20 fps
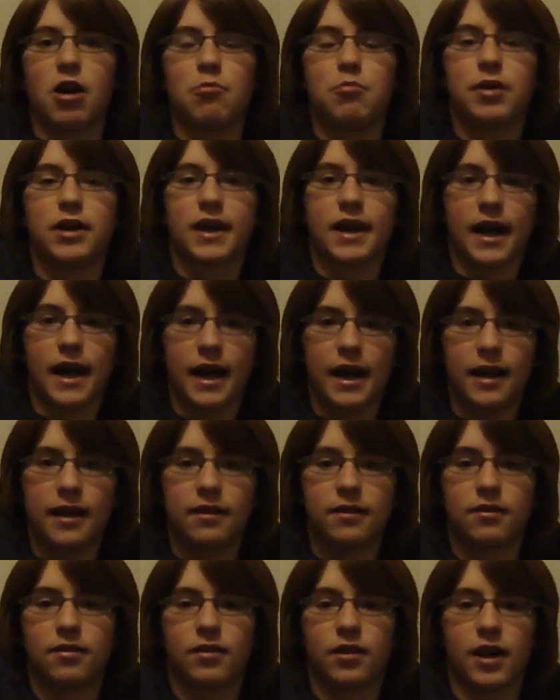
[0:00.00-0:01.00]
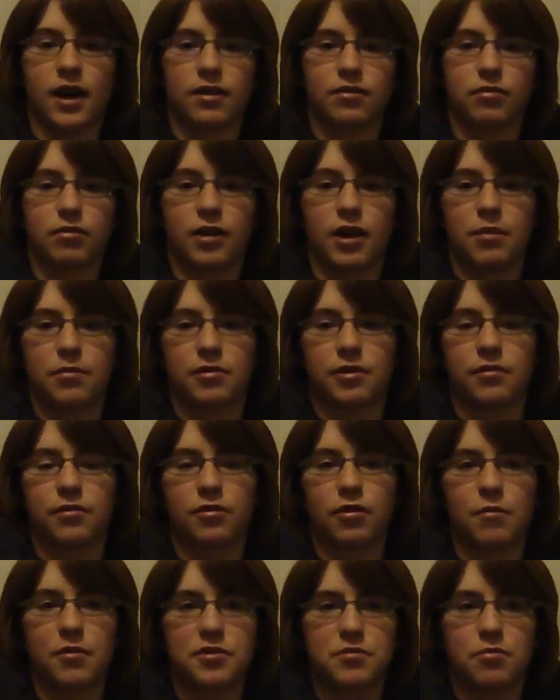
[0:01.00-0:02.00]
because the console gamers have
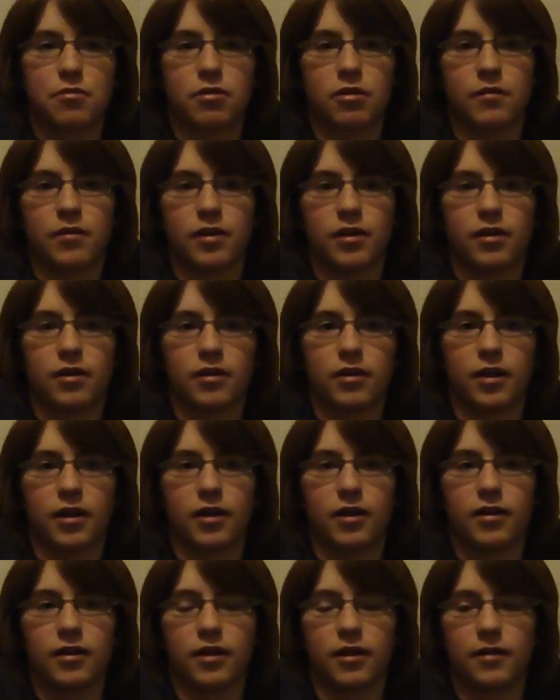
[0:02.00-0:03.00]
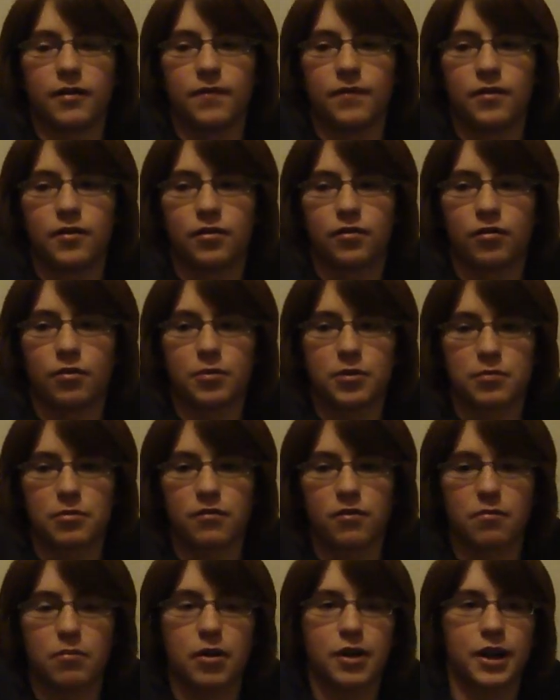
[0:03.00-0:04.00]
so much more of a uh, there's so much
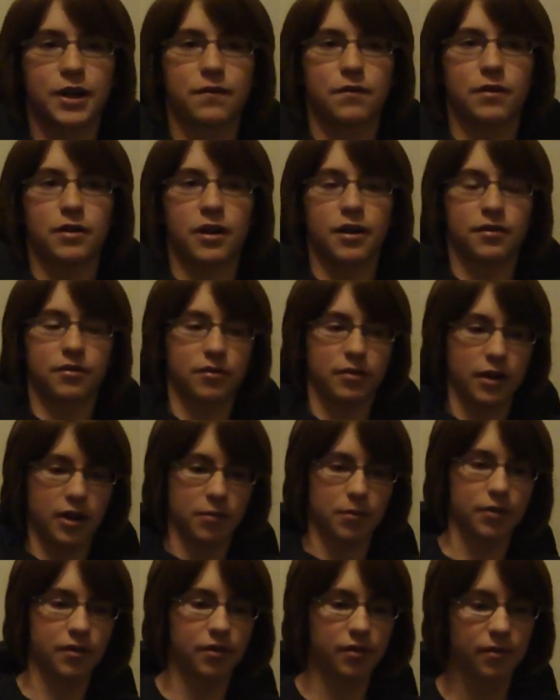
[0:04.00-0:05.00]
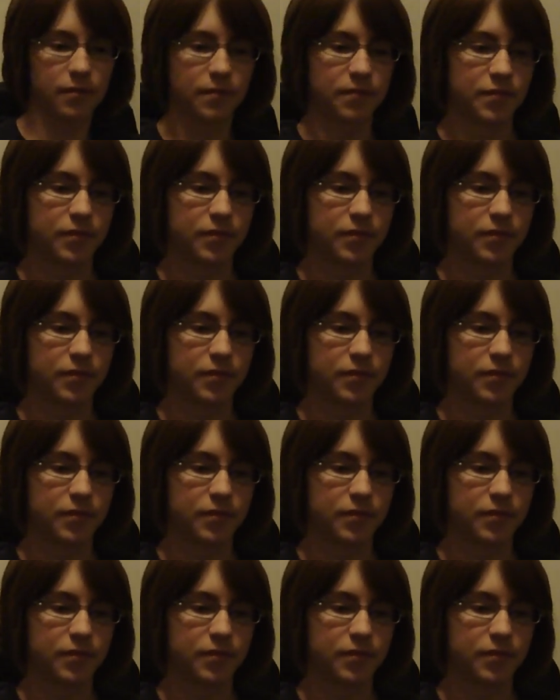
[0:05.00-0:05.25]
more of a market for console gamers.